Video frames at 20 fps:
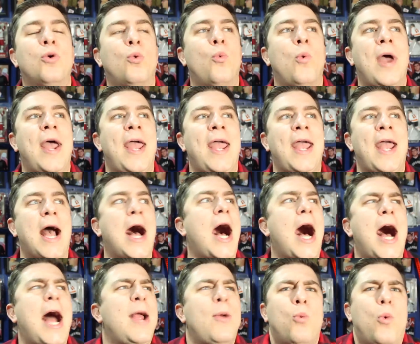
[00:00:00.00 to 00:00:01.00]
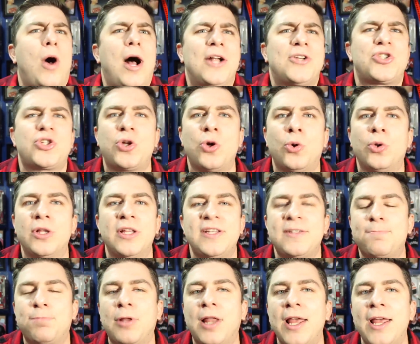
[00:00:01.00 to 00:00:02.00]
the way I watch
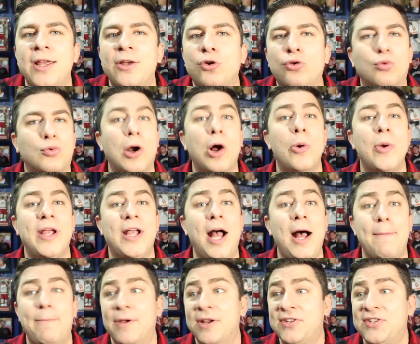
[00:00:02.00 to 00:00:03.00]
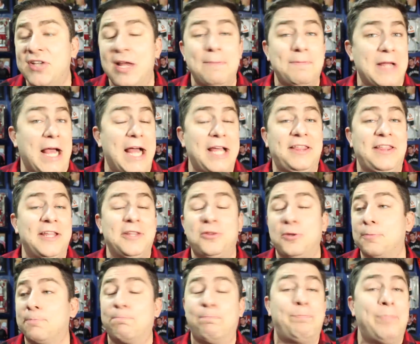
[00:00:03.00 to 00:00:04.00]
goalies play growing up, except I think
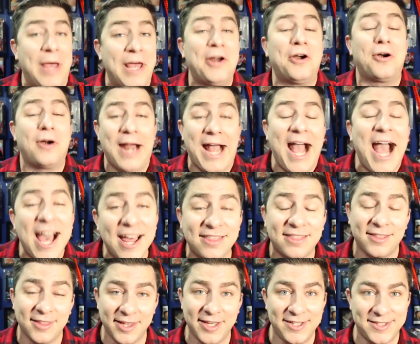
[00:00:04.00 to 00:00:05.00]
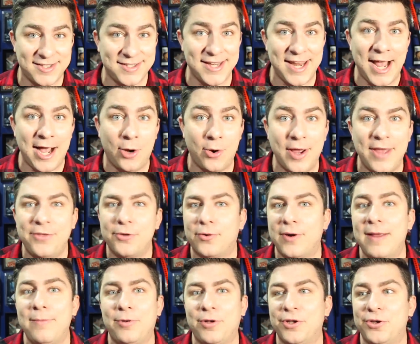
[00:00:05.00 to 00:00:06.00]
they're better athletes now, and
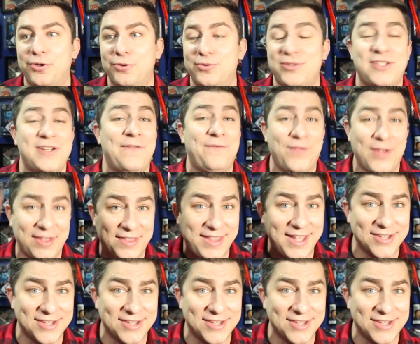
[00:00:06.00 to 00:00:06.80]
they're able to do stuff like